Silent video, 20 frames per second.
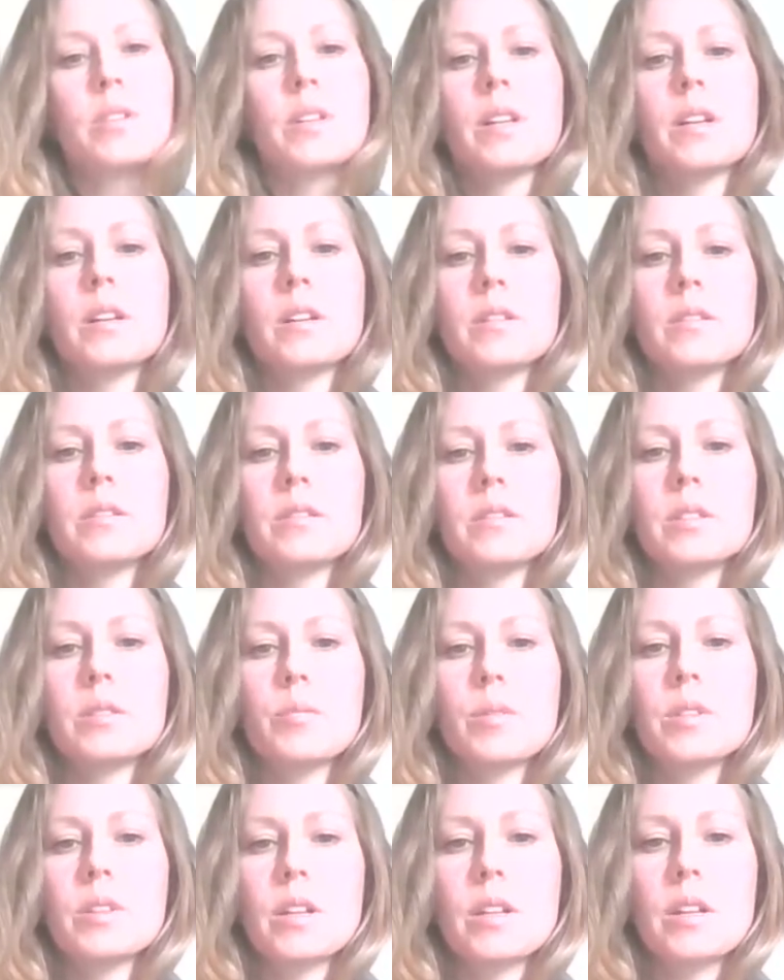
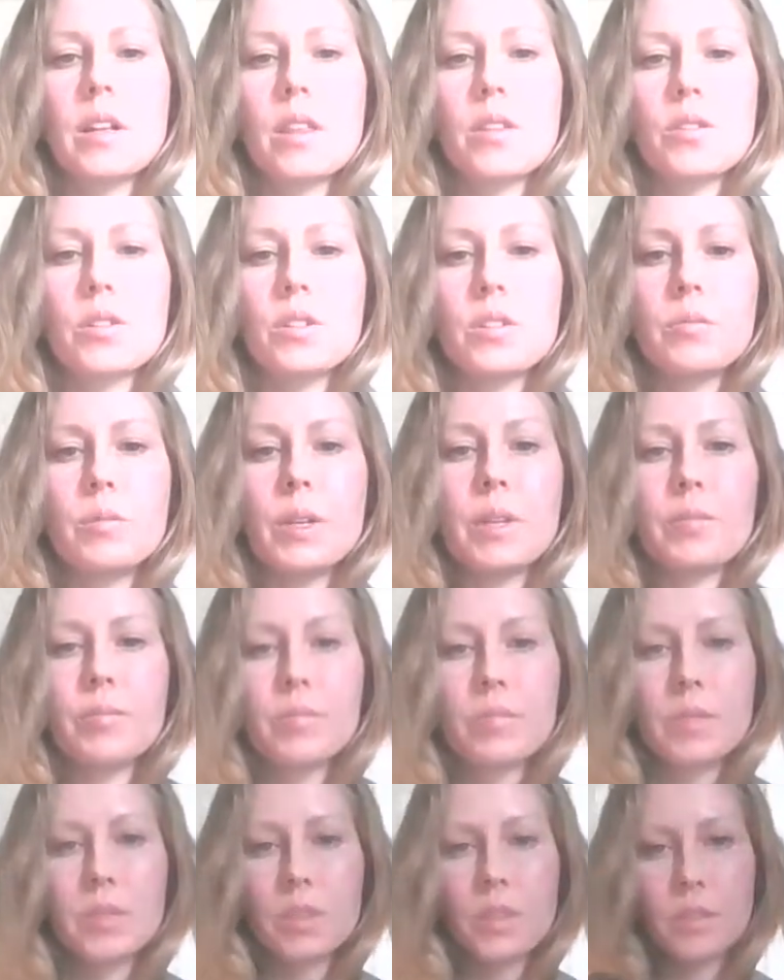like leather to me.
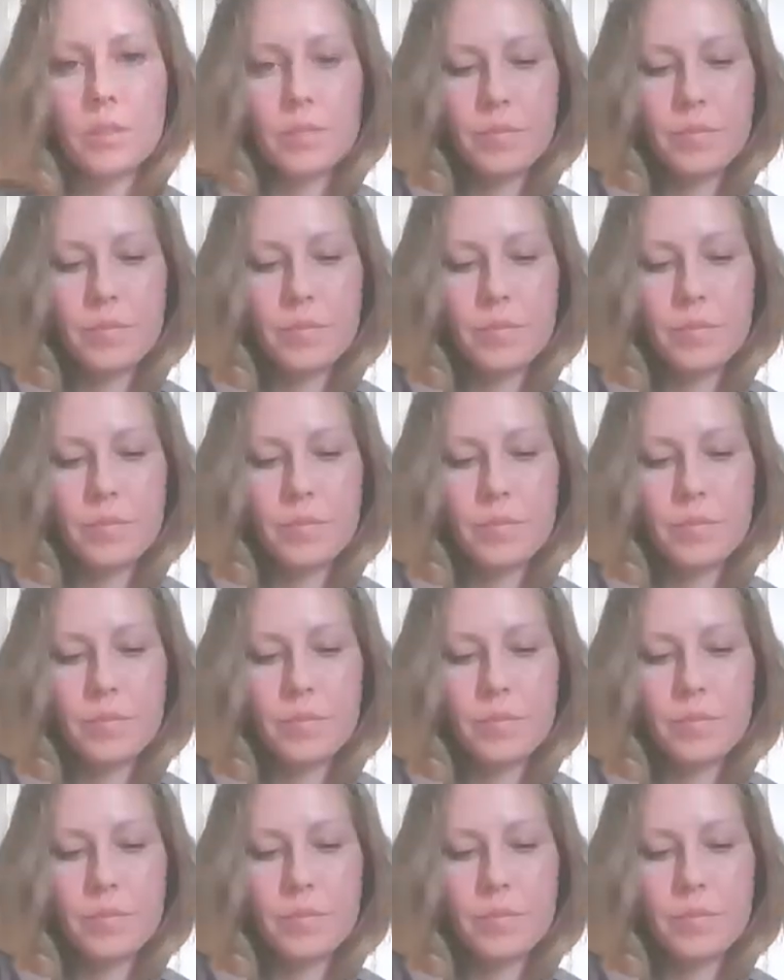So